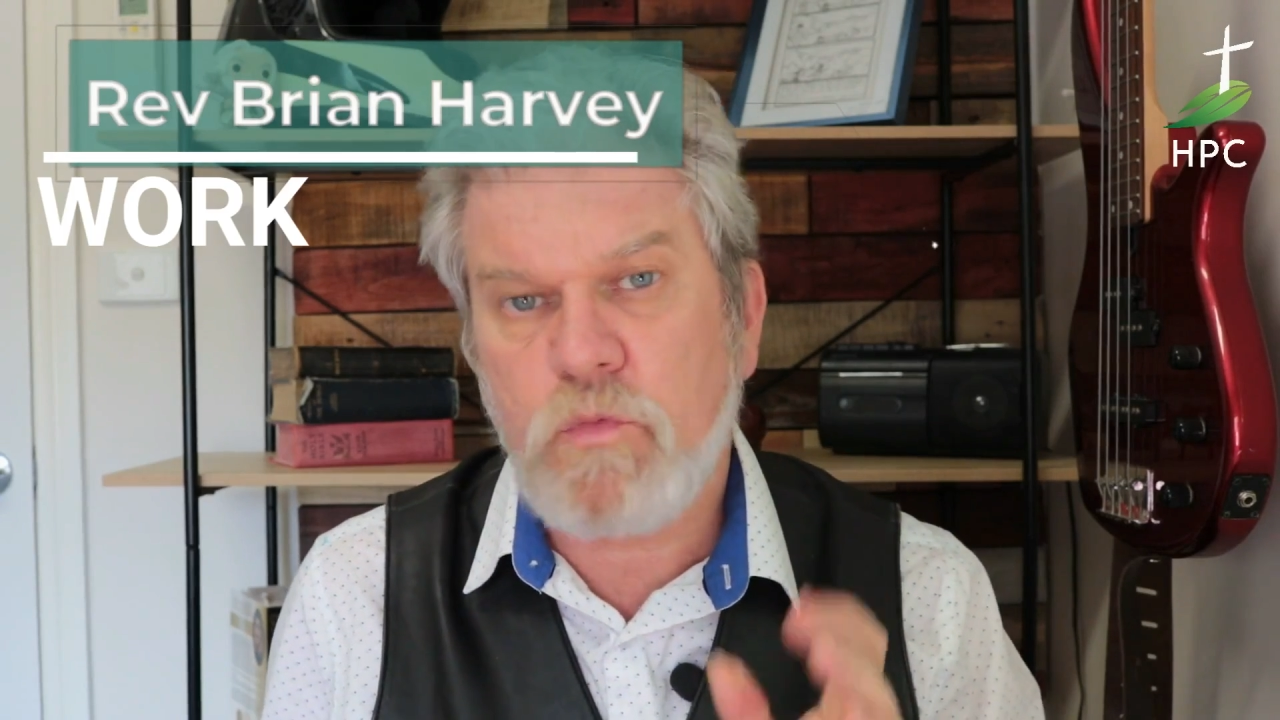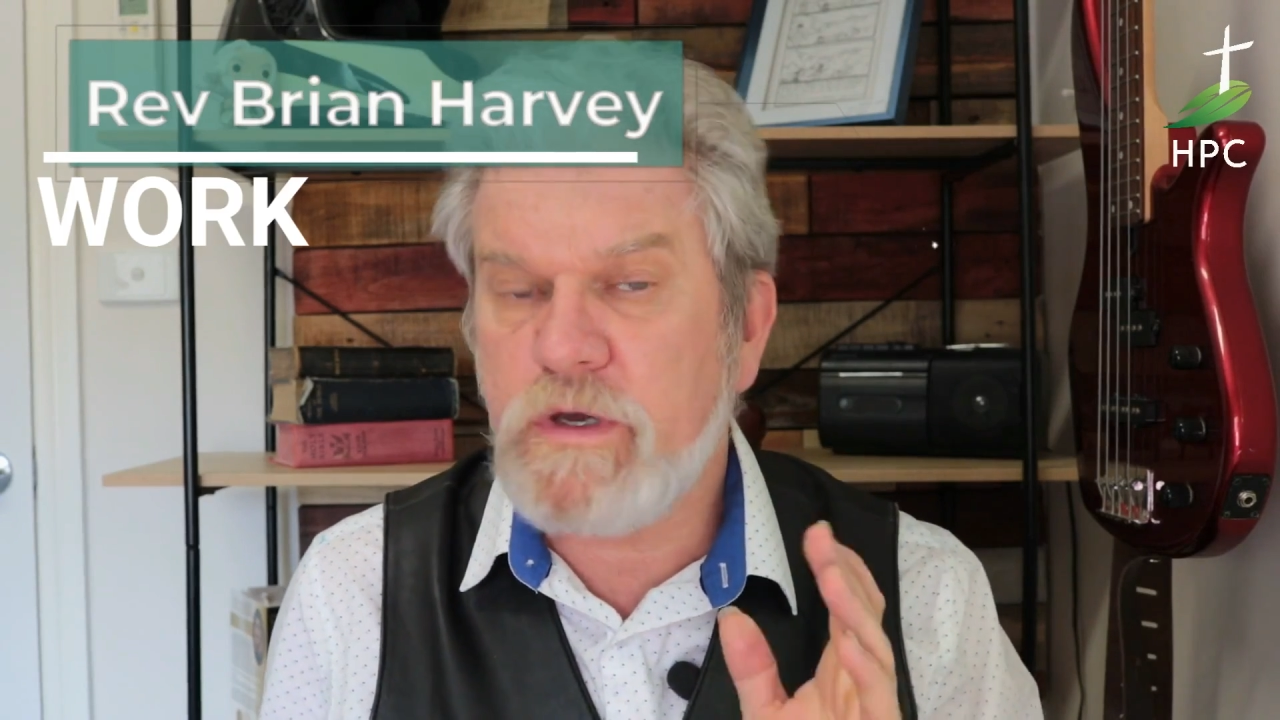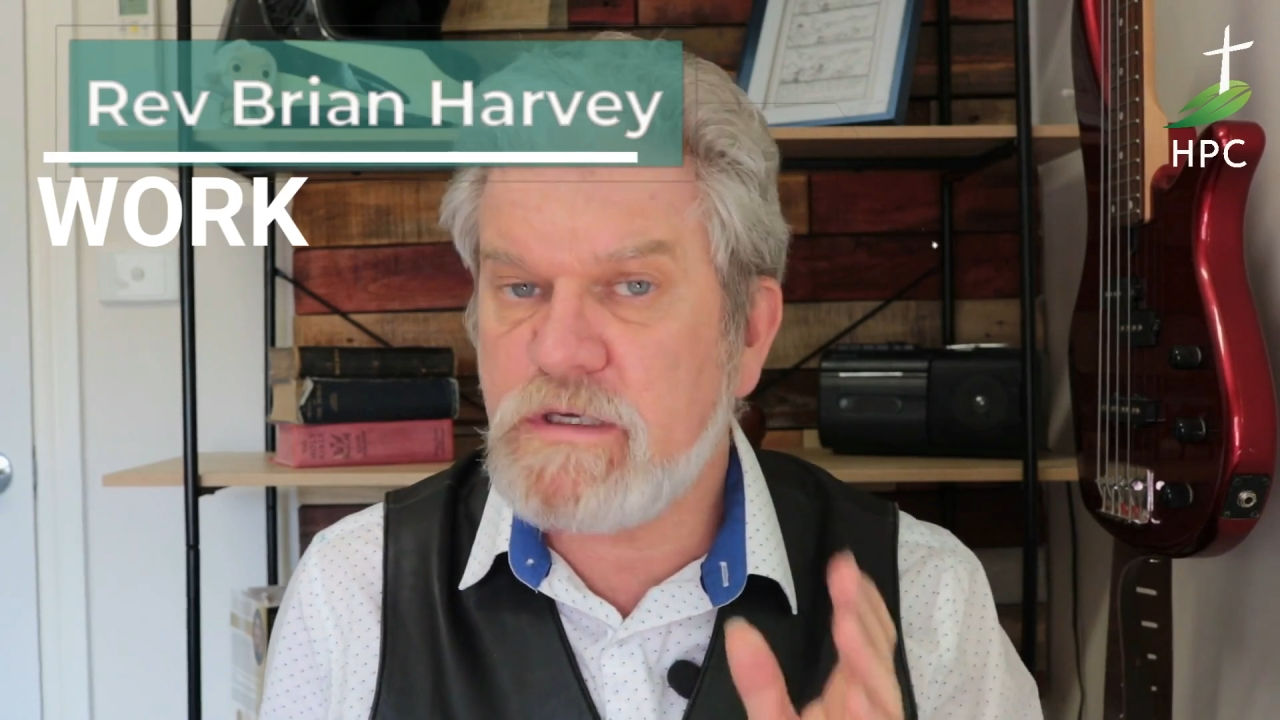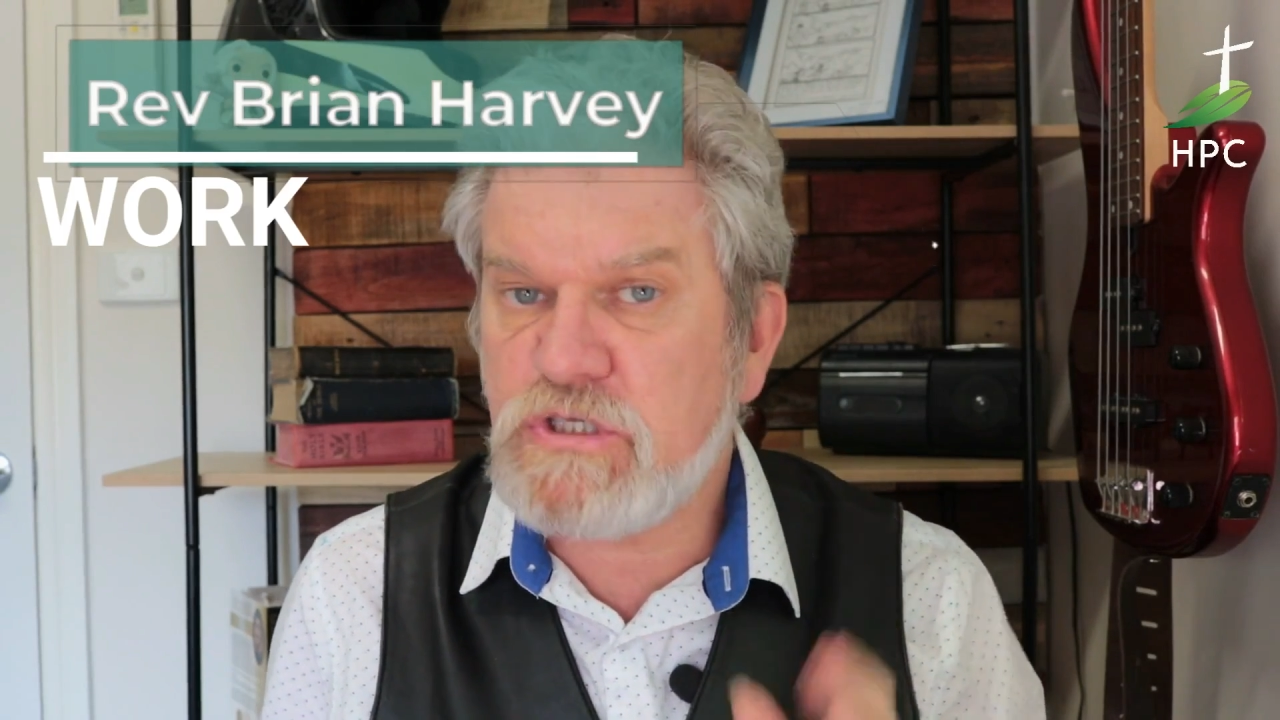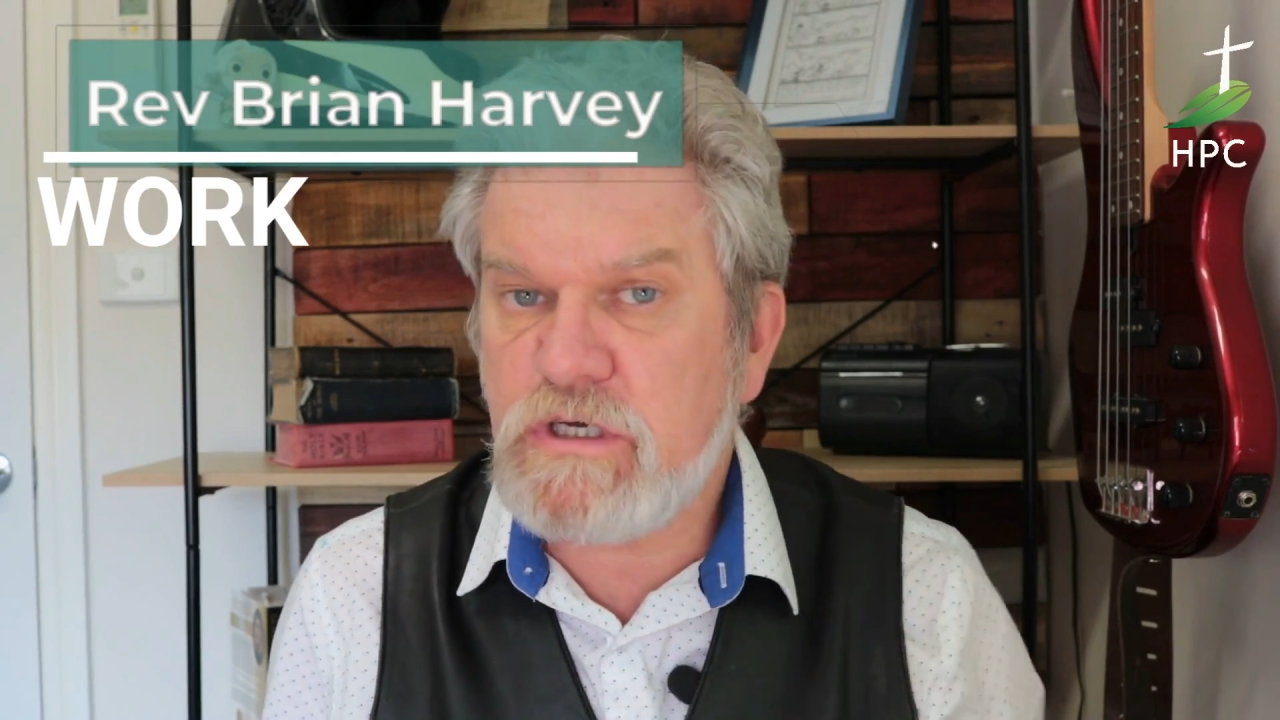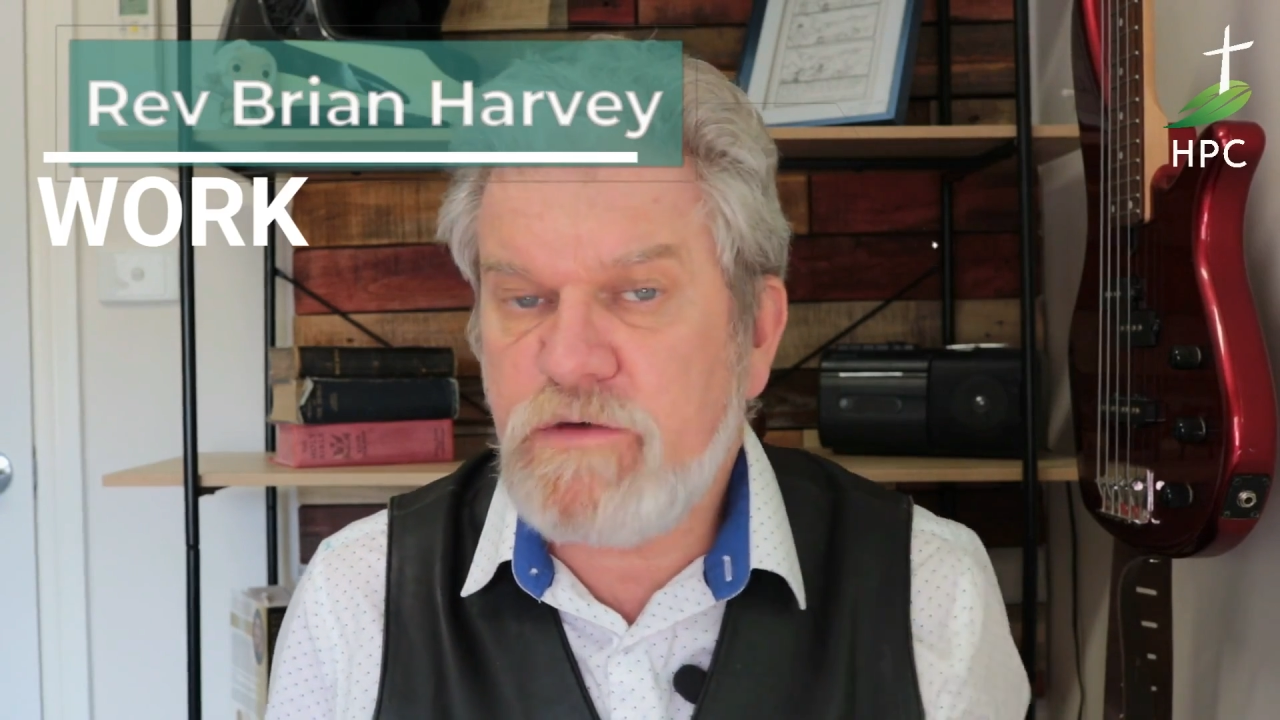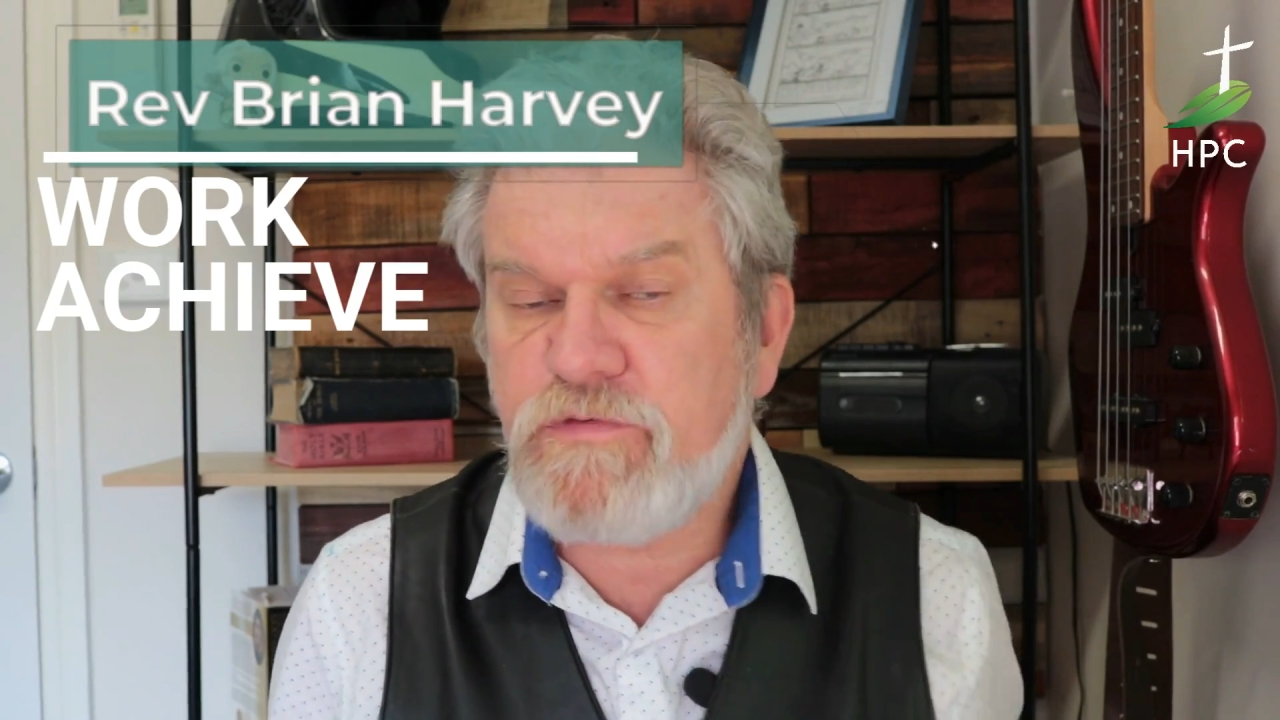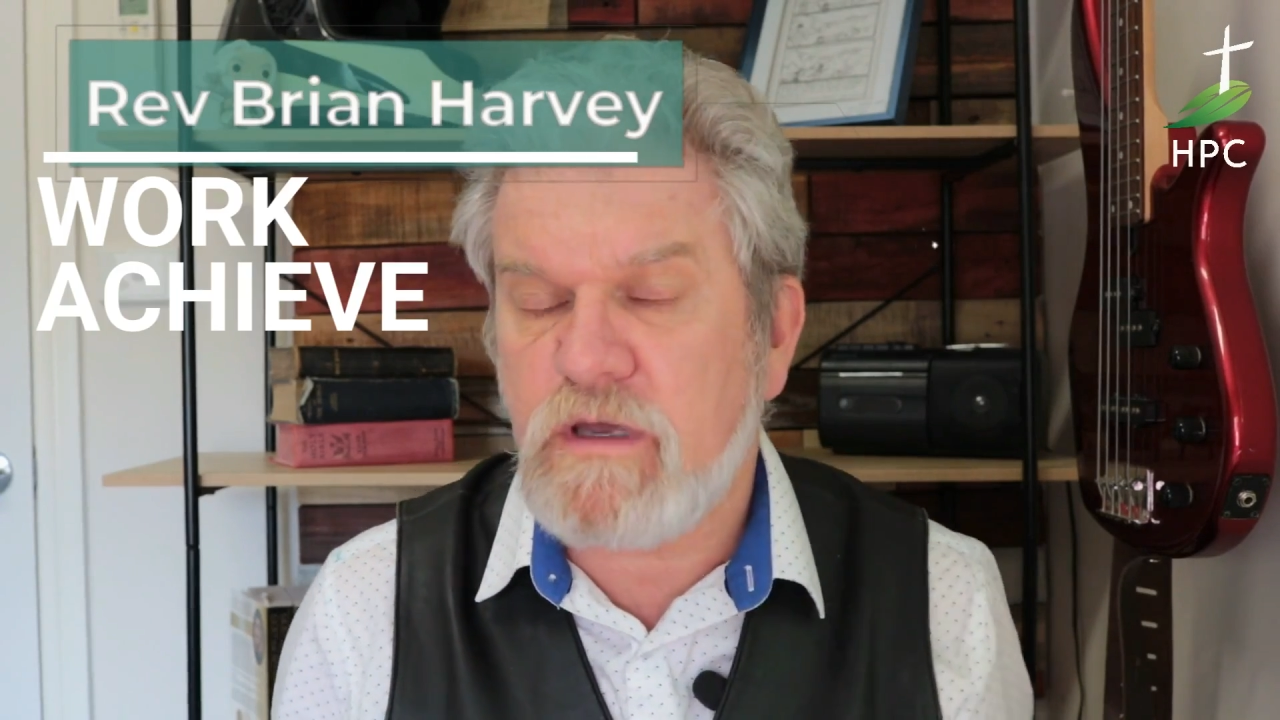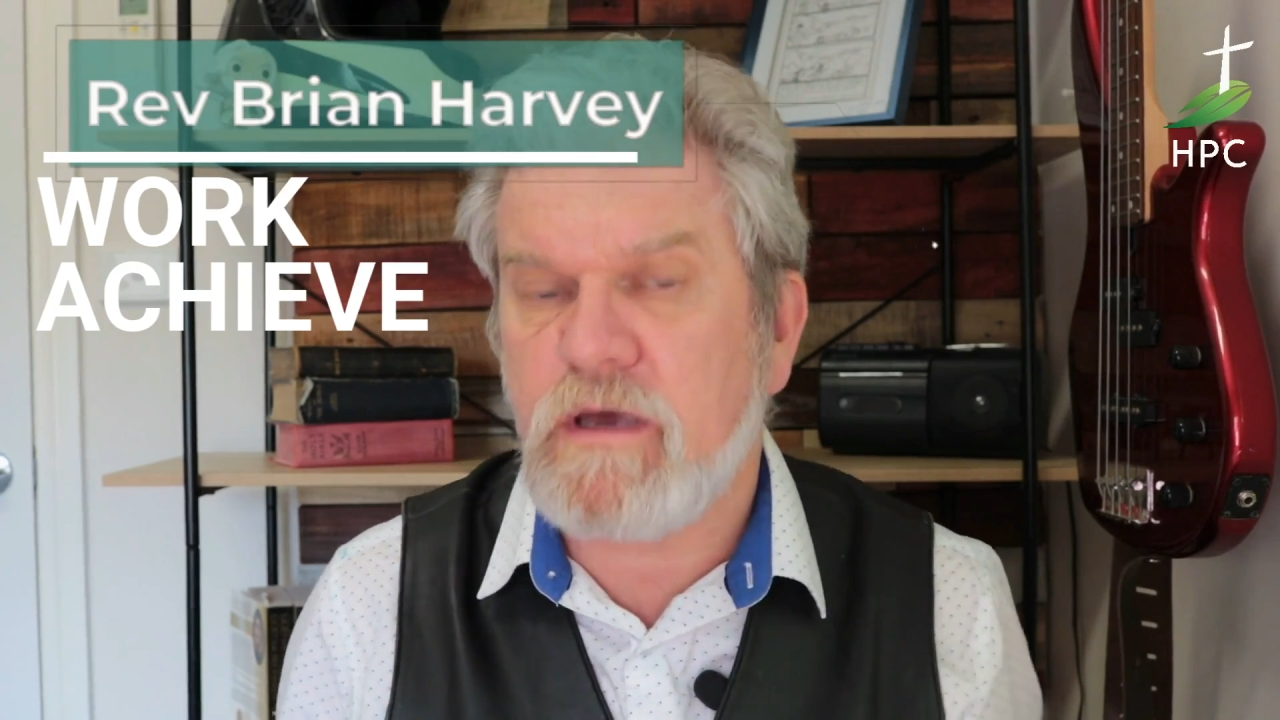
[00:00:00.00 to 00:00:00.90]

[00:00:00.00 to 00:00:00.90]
we achieve